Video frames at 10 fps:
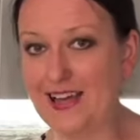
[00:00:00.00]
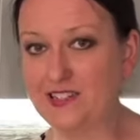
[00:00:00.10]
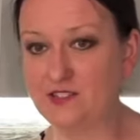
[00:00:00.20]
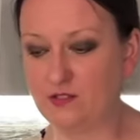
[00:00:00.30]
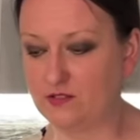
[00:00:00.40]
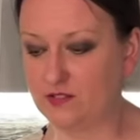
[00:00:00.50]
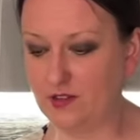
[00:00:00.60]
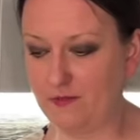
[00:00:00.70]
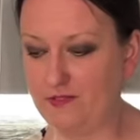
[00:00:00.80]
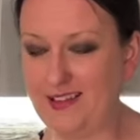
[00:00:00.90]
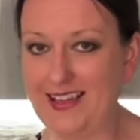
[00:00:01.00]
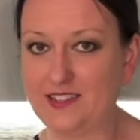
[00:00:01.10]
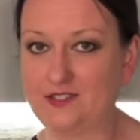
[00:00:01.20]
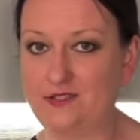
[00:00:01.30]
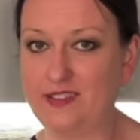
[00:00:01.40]
adding on a couple
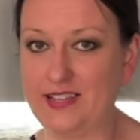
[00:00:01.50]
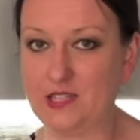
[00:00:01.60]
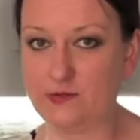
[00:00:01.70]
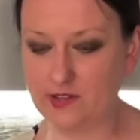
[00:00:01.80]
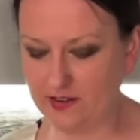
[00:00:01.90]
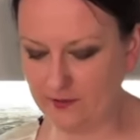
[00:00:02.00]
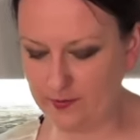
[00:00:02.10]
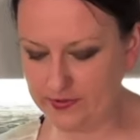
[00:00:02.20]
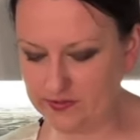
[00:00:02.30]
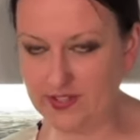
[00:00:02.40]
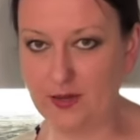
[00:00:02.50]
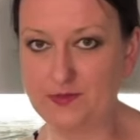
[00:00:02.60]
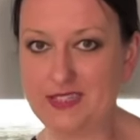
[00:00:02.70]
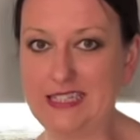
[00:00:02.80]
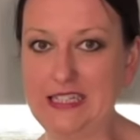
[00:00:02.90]
extra things, we kind of built up
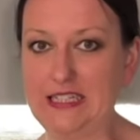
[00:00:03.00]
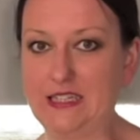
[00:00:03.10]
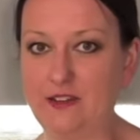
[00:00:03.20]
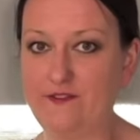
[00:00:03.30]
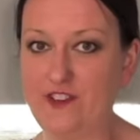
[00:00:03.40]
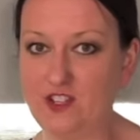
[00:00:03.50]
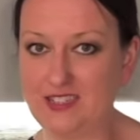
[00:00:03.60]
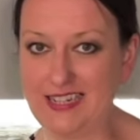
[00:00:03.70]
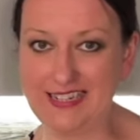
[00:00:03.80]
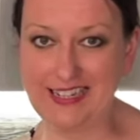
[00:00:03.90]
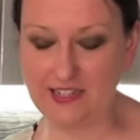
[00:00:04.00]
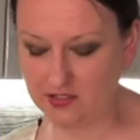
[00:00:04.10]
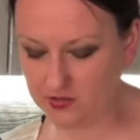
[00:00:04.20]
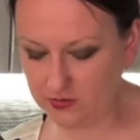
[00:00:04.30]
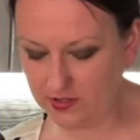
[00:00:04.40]
the first aid kit
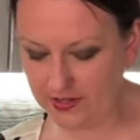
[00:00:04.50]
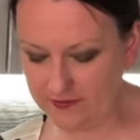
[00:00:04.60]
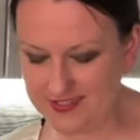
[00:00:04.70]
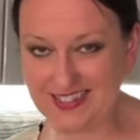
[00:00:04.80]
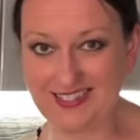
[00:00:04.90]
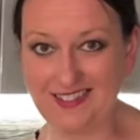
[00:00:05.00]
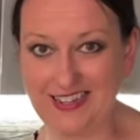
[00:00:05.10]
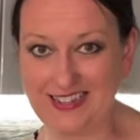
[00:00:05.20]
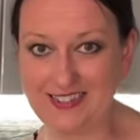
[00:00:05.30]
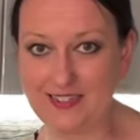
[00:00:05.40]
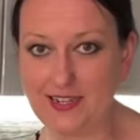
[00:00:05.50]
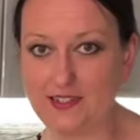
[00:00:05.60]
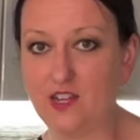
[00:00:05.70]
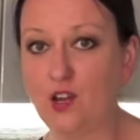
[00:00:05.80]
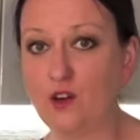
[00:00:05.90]
to kind of desired state.